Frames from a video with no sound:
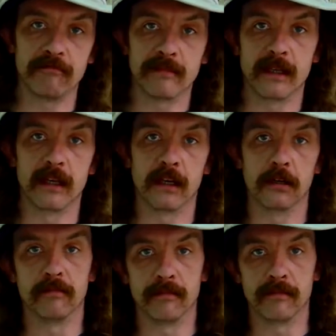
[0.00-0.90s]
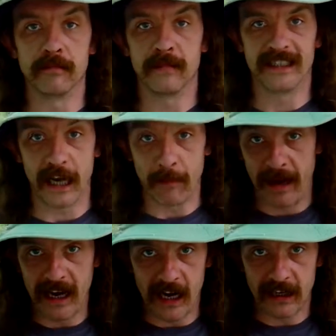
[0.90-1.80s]
Um, it's got
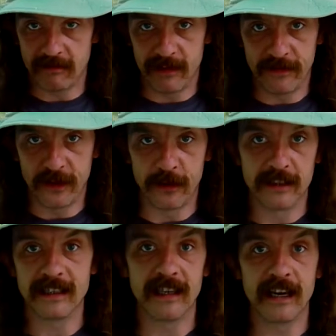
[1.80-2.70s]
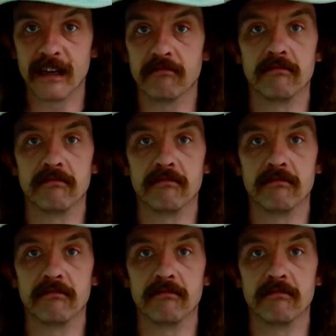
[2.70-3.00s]
paint on it, if you can see that.